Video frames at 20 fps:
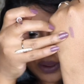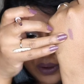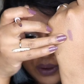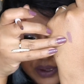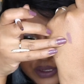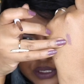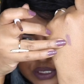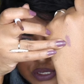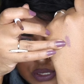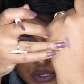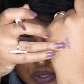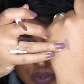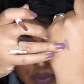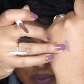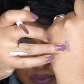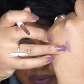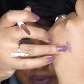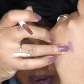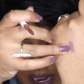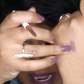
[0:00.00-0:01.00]
goes
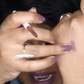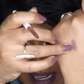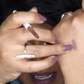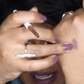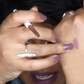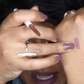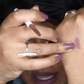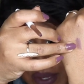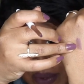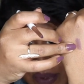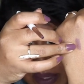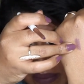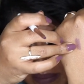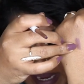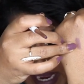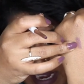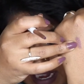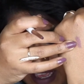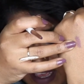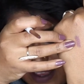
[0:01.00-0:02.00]
great with
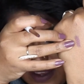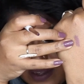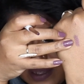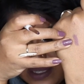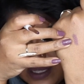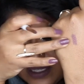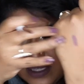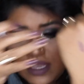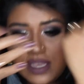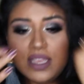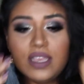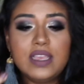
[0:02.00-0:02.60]
my nails.